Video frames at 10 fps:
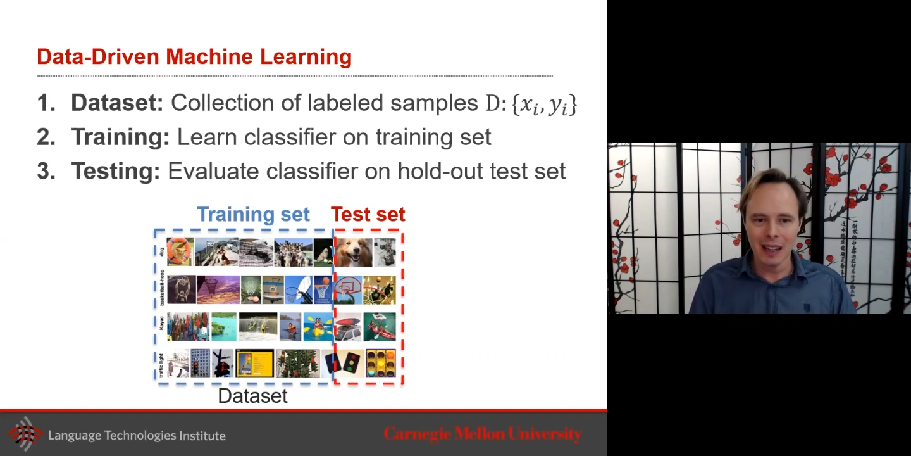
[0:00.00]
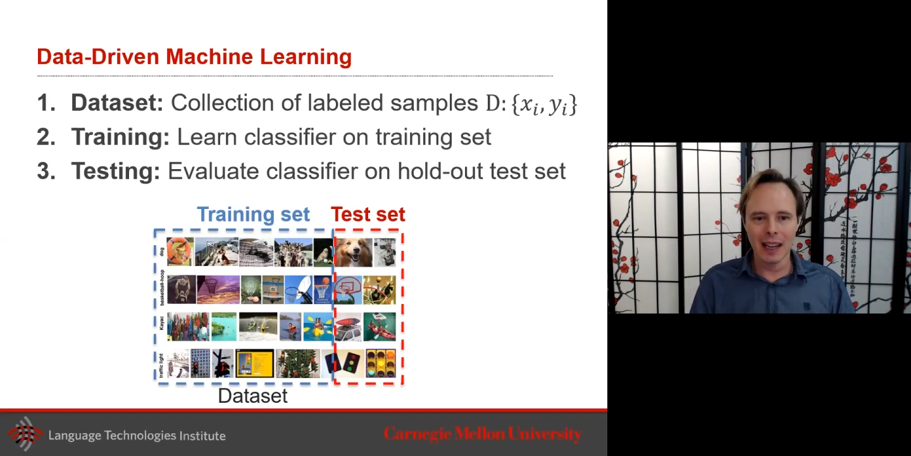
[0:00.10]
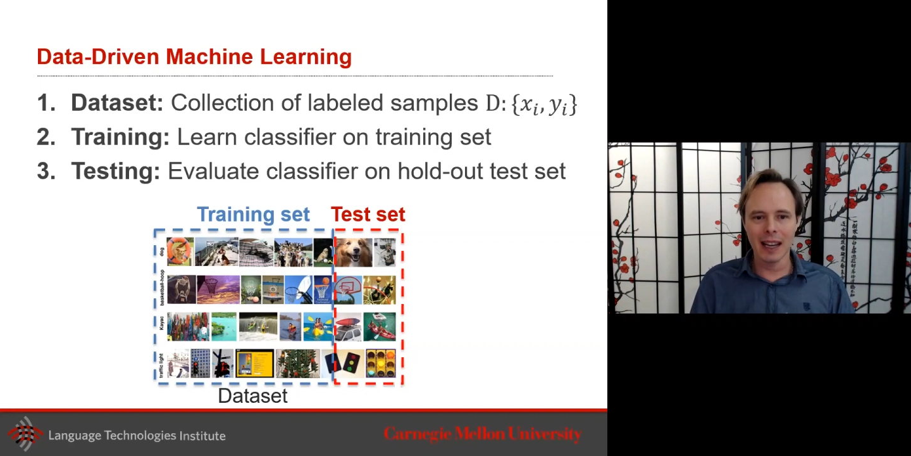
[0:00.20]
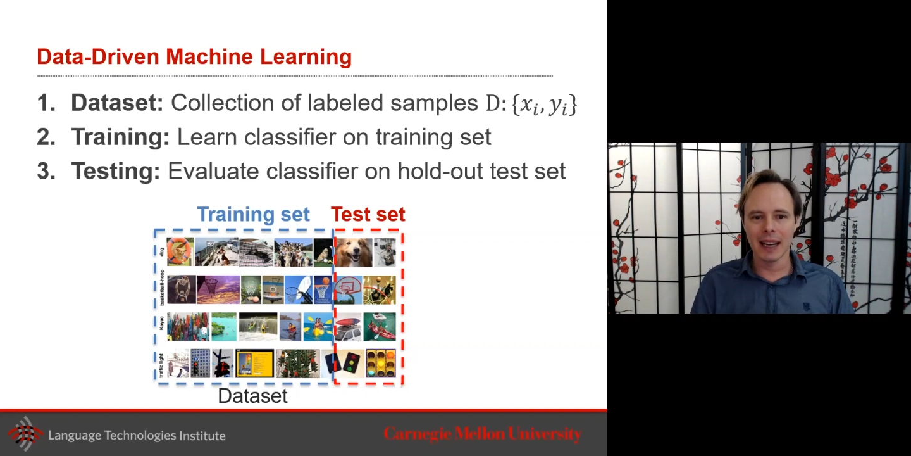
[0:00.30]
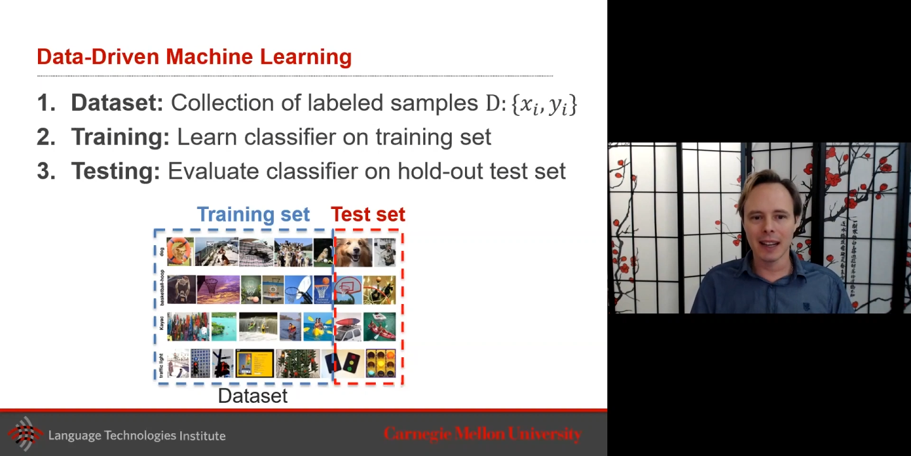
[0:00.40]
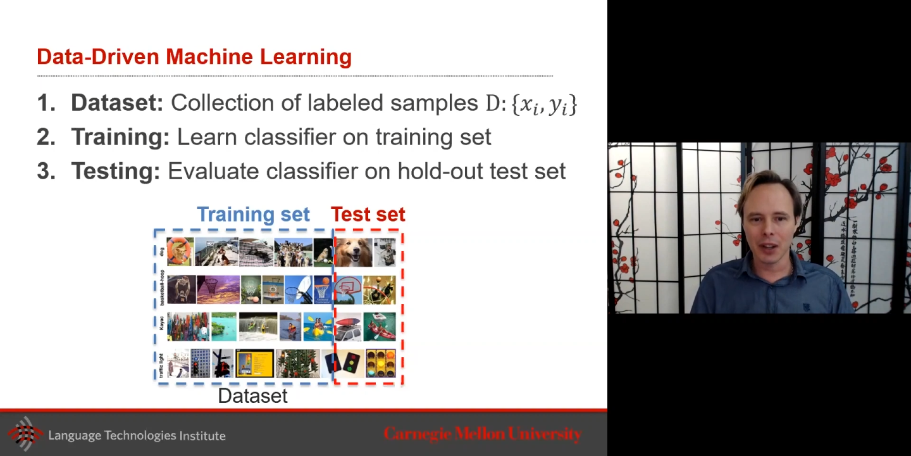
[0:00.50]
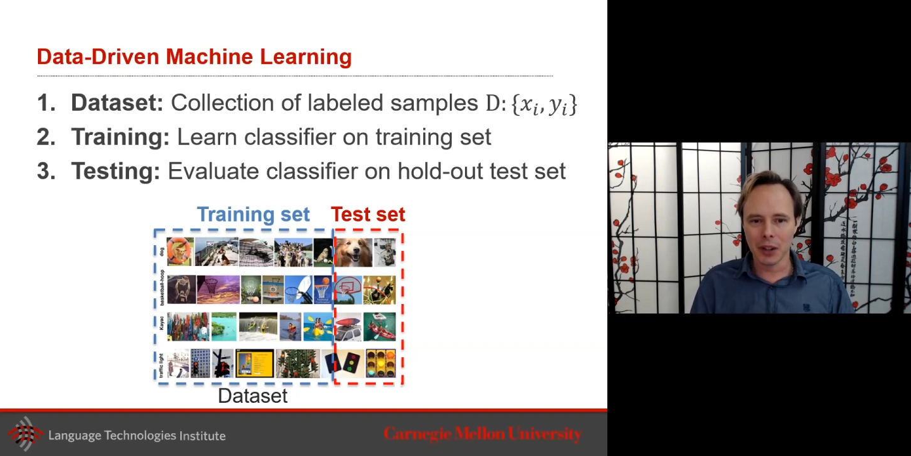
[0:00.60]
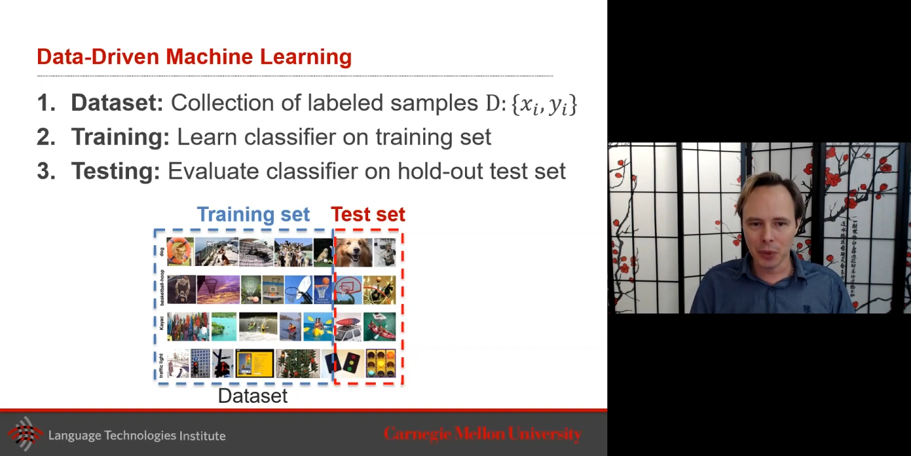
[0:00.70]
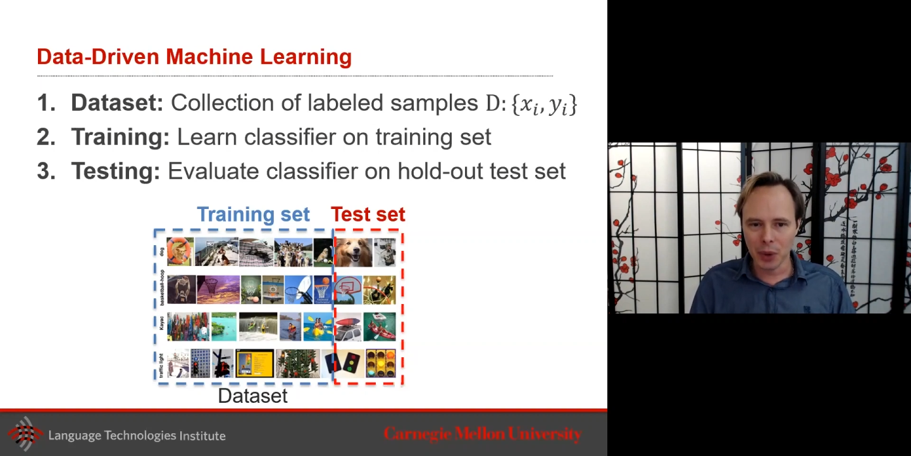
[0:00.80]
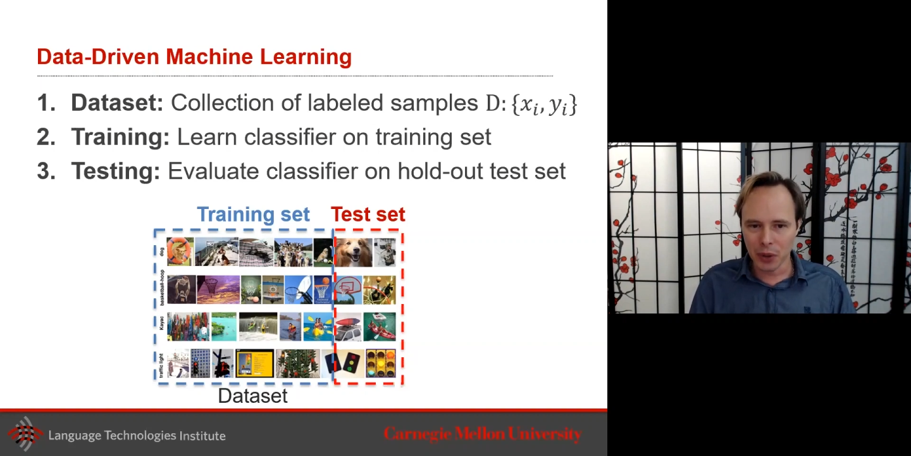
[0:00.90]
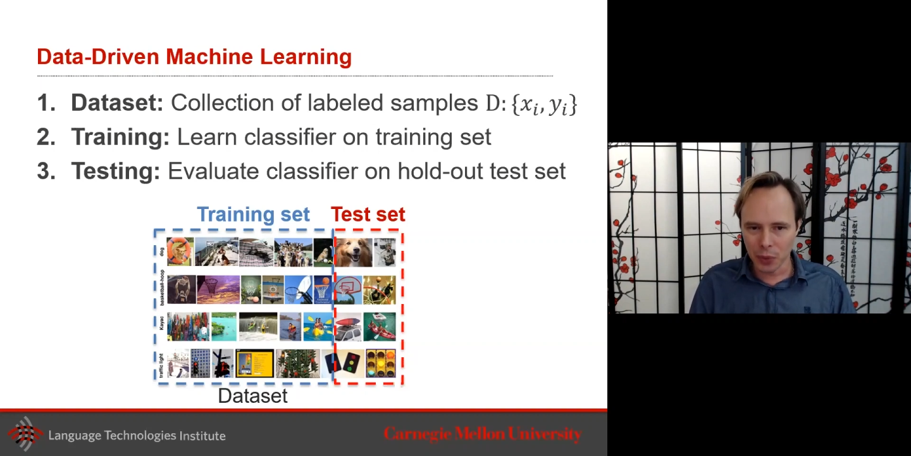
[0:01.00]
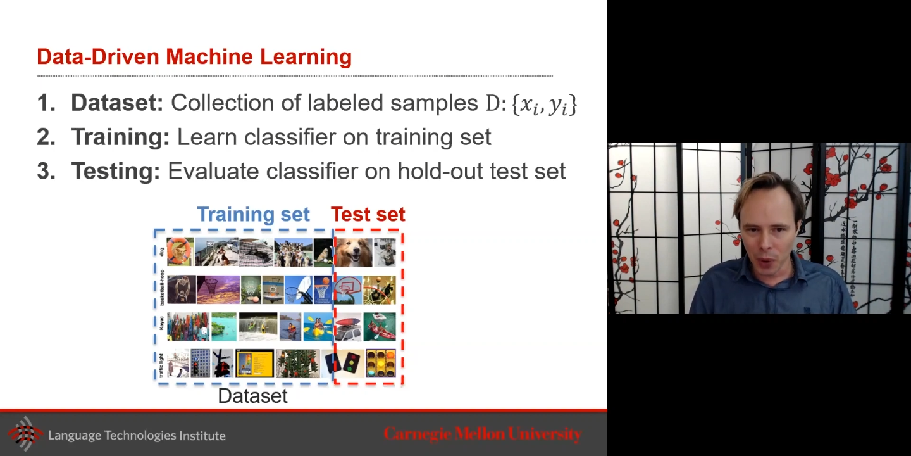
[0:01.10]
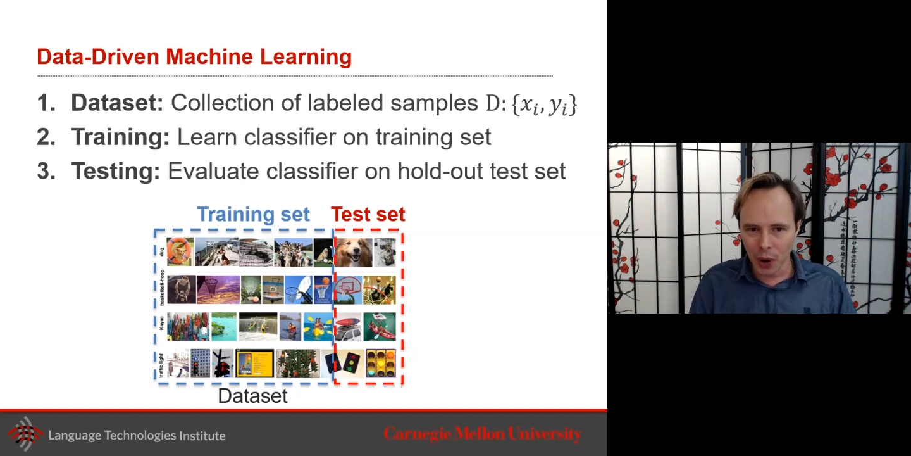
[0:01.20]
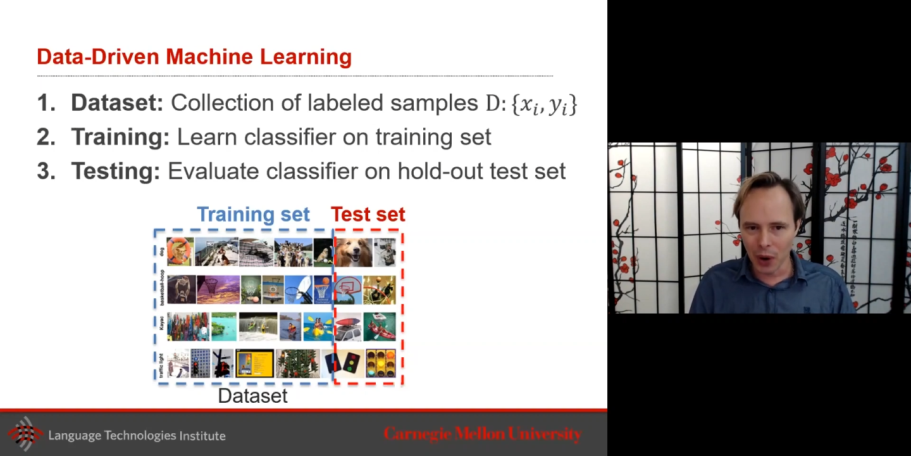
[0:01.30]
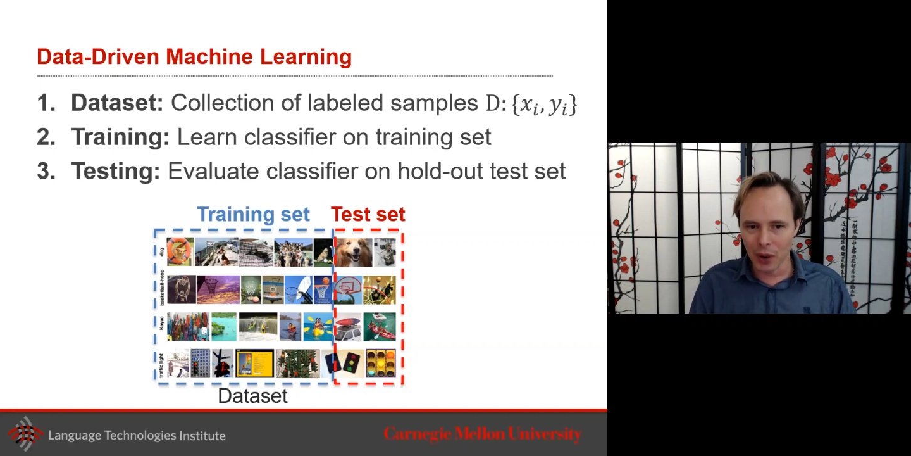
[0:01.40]
in the current
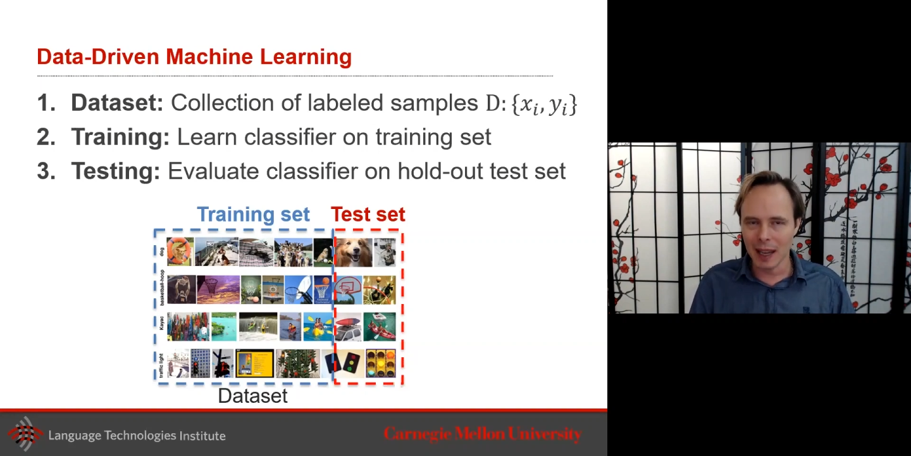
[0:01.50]
world